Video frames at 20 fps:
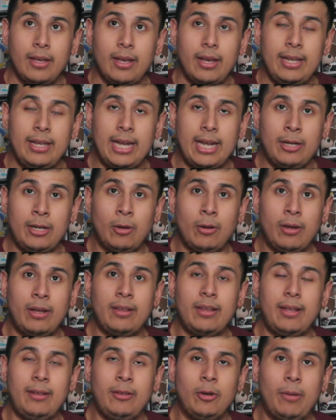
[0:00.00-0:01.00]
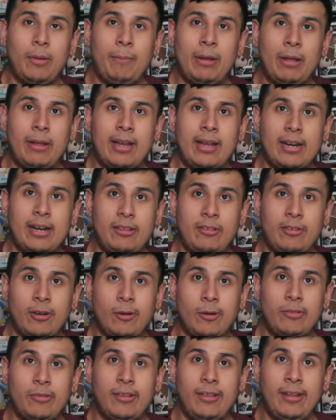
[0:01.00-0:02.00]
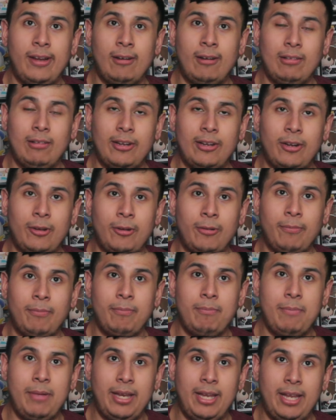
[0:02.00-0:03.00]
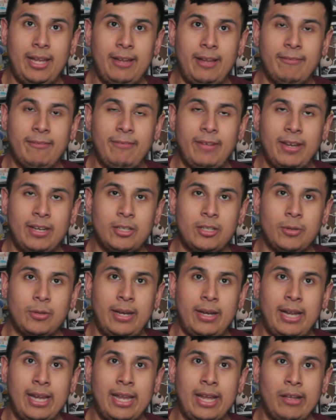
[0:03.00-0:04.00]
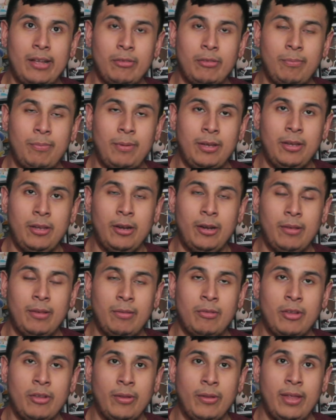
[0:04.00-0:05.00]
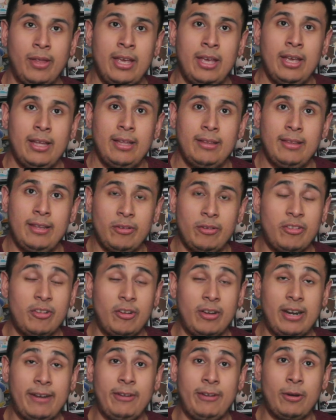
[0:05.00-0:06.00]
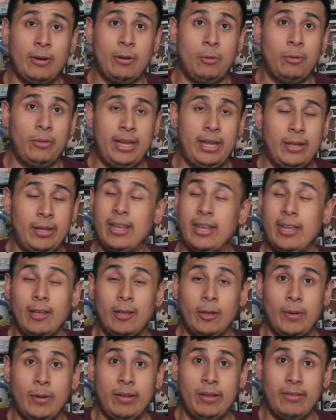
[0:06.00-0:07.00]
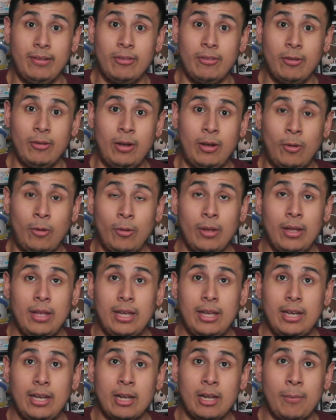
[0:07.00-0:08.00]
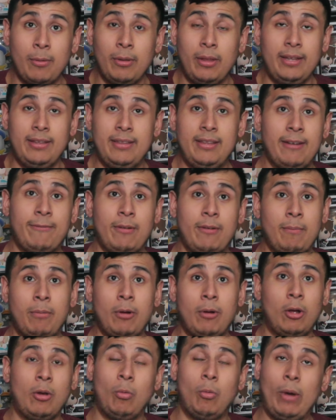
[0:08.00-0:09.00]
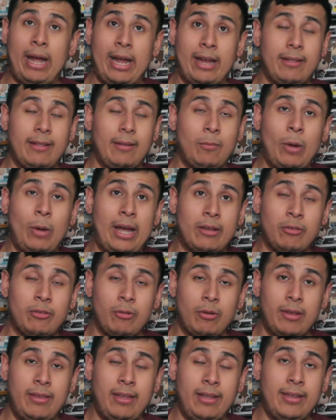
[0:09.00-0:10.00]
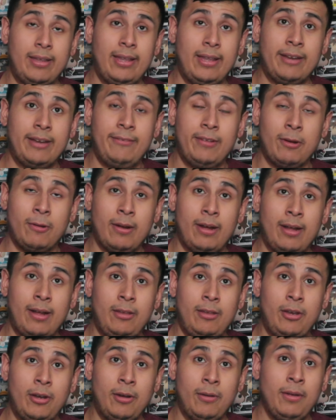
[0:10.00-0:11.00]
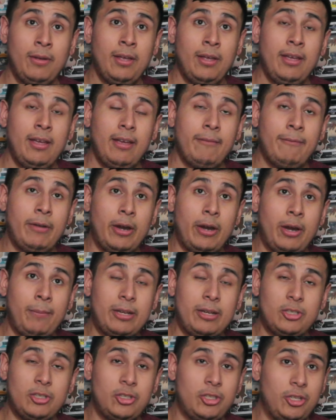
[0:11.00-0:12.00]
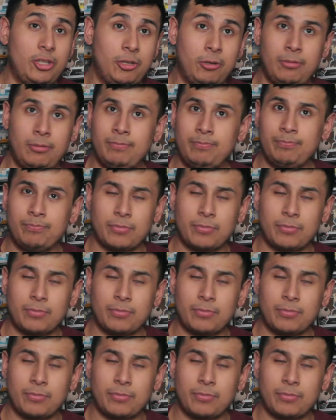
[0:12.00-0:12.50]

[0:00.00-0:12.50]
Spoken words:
Bailey kind of toast to their little mini victory, I guess. But, you know, they still got to figure out who the hell the killer is. That's still a whole completely different ball and whack sort of thing that they got to figure out, you know, very much soon.